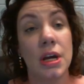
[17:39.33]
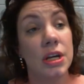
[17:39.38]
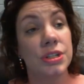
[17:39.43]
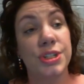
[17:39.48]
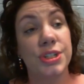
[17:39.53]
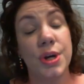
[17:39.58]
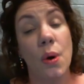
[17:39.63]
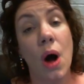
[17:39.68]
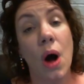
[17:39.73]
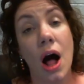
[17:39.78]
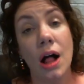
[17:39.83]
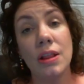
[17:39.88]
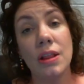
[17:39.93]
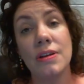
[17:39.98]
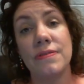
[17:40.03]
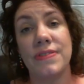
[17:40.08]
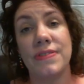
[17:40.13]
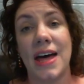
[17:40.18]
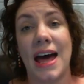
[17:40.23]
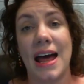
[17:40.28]
So all
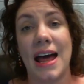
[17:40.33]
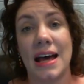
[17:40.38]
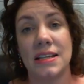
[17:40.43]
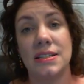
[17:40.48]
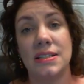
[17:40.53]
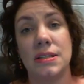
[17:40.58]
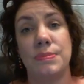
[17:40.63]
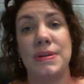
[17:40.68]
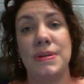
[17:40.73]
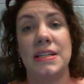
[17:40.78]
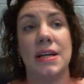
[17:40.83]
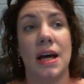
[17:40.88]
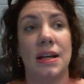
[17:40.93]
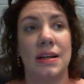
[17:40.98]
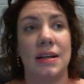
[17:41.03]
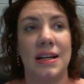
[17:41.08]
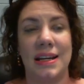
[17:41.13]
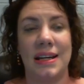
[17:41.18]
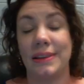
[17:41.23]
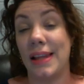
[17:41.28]
of that has to be
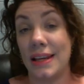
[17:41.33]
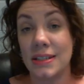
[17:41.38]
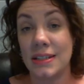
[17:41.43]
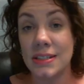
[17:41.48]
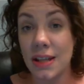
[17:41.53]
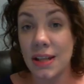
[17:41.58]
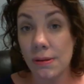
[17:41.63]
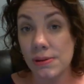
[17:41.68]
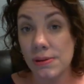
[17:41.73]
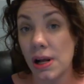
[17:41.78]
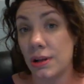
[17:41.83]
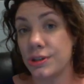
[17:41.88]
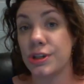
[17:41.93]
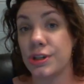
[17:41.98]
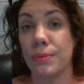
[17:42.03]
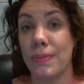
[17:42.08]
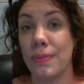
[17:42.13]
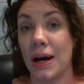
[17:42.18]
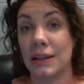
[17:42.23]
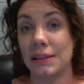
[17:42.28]
done in like cell
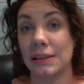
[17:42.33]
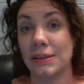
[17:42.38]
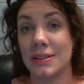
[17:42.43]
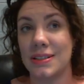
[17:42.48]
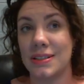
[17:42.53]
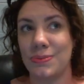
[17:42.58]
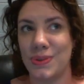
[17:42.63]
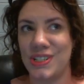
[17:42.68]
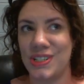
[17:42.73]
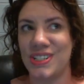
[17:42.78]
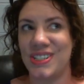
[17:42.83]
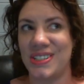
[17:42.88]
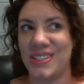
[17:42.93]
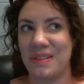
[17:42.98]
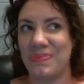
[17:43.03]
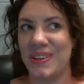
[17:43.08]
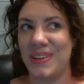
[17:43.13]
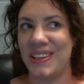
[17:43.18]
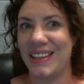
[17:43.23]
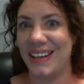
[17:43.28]
culture models, which is
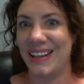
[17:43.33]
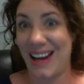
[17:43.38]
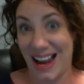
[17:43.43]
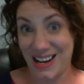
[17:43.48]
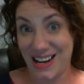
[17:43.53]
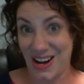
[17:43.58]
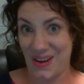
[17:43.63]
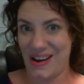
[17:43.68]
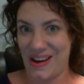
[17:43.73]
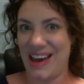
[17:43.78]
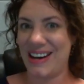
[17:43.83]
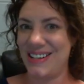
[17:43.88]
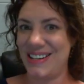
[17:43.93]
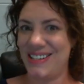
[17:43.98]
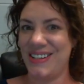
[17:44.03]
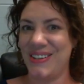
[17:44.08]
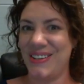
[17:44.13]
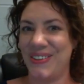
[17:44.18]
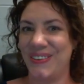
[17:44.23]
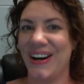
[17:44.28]
something that I know how to
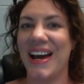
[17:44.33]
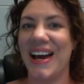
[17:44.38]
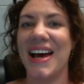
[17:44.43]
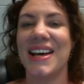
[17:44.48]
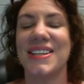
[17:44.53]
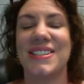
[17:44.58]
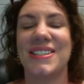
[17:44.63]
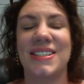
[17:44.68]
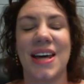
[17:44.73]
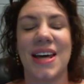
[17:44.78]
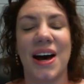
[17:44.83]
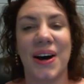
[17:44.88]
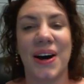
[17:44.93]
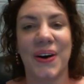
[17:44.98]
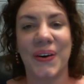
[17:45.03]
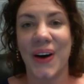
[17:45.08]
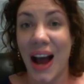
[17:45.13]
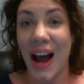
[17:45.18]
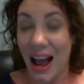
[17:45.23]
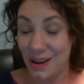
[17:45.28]
do.
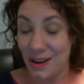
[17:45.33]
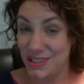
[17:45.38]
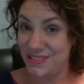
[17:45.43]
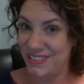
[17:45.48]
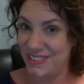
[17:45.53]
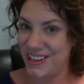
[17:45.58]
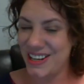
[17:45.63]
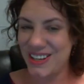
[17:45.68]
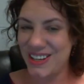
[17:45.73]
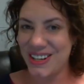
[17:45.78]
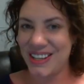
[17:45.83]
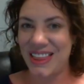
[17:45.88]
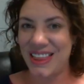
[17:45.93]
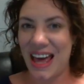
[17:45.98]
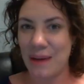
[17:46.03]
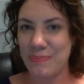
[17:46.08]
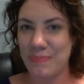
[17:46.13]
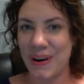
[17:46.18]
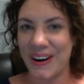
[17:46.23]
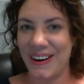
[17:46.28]
So I was very good at
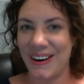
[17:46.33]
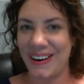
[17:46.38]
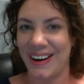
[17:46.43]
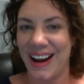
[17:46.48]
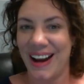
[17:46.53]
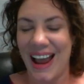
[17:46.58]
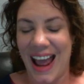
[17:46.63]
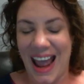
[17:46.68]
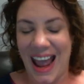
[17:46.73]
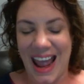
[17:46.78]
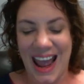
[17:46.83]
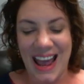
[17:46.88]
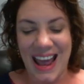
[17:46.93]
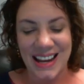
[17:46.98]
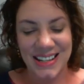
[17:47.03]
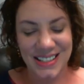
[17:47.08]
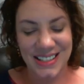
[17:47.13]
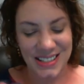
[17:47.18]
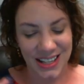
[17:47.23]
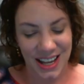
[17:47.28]
that part.
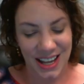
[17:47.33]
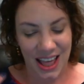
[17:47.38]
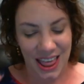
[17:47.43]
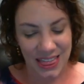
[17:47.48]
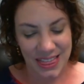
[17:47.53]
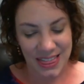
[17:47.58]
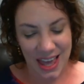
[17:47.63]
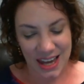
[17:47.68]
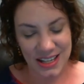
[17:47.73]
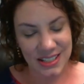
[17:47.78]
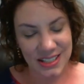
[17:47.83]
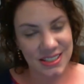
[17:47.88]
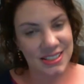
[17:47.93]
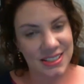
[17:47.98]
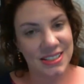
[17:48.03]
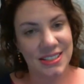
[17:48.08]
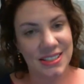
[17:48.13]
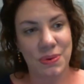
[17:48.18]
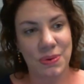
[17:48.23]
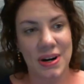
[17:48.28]
And that
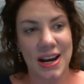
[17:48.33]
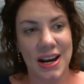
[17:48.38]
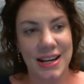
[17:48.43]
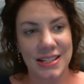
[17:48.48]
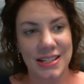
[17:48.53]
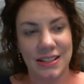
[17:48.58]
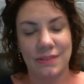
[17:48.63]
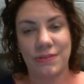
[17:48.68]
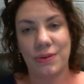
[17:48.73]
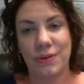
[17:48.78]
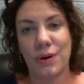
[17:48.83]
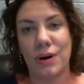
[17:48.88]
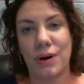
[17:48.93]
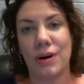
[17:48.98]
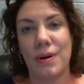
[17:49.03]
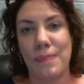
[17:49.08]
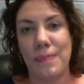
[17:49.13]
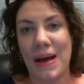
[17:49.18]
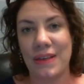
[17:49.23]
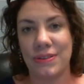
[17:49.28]
is what I did for
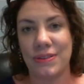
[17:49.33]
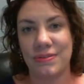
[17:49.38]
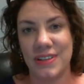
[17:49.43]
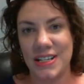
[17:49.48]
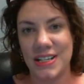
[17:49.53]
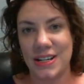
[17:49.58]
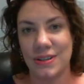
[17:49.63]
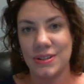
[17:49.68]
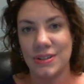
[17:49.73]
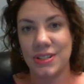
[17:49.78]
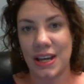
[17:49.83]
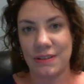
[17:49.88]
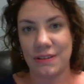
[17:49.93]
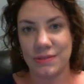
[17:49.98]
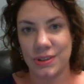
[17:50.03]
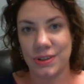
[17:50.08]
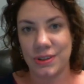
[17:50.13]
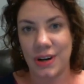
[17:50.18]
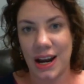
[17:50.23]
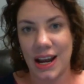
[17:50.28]
about 3 years
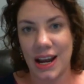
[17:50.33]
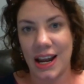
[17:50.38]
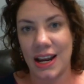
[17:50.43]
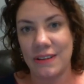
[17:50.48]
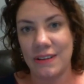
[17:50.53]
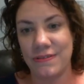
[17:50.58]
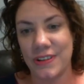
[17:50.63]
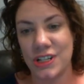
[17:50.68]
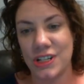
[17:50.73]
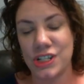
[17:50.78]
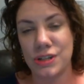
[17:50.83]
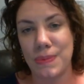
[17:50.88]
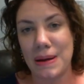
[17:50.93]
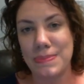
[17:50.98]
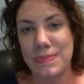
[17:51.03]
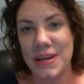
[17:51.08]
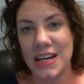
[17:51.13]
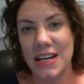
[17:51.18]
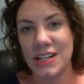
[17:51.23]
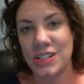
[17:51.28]
after I finished my
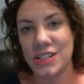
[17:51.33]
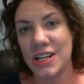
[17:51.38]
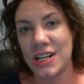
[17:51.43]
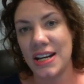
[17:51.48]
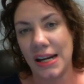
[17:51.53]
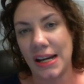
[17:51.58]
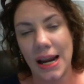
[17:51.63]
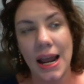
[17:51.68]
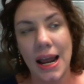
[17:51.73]
PhD.